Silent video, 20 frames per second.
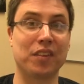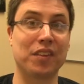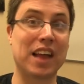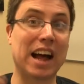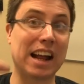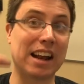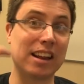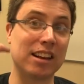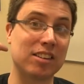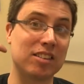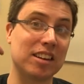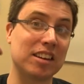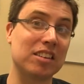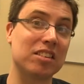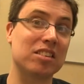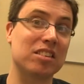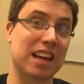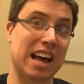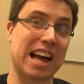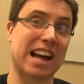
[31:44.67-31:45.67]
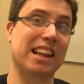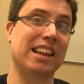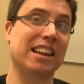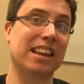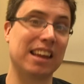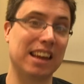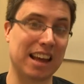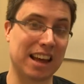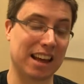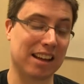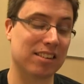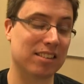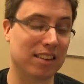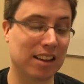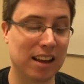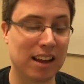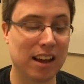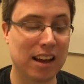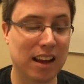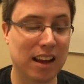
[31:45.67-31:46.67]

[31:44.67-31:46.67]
That is exactly it.